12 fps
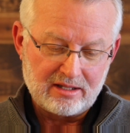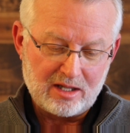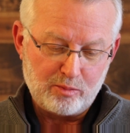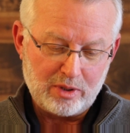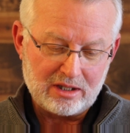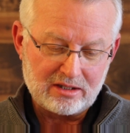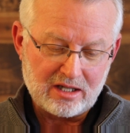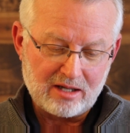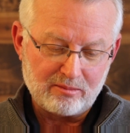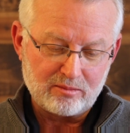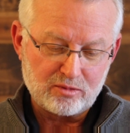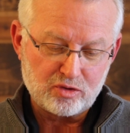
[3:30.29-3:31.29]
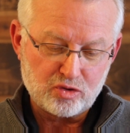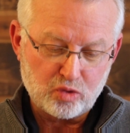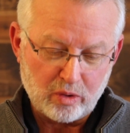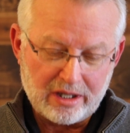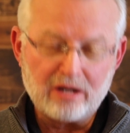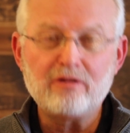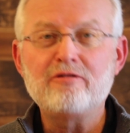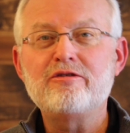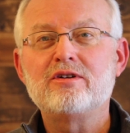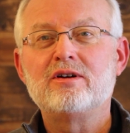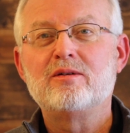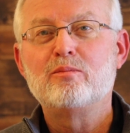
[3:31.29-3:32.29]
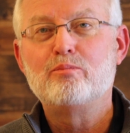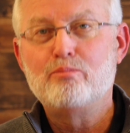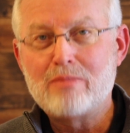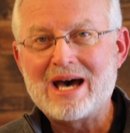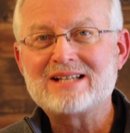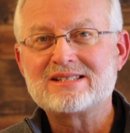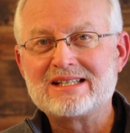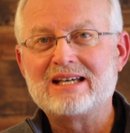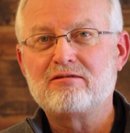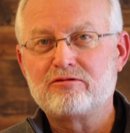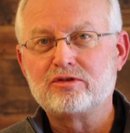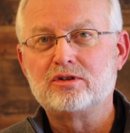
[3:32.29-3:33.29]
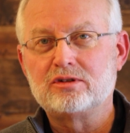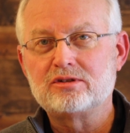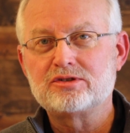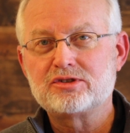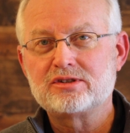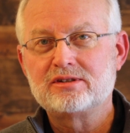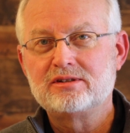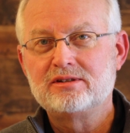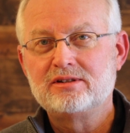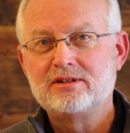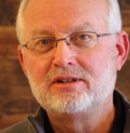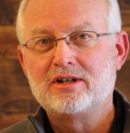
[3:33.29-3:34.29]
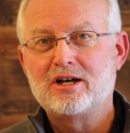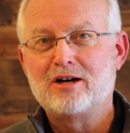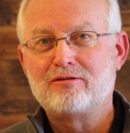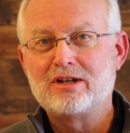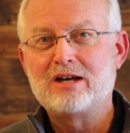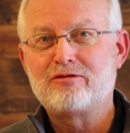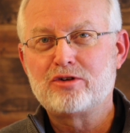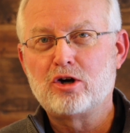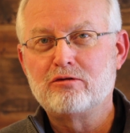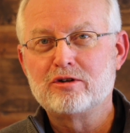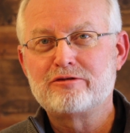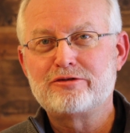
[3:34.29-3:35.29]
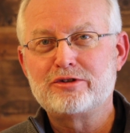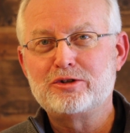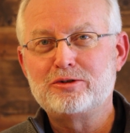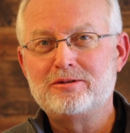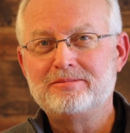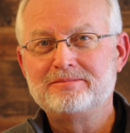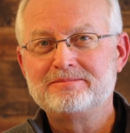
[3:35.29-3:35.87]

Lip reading: They picked up 12 basketfuls of leftover food.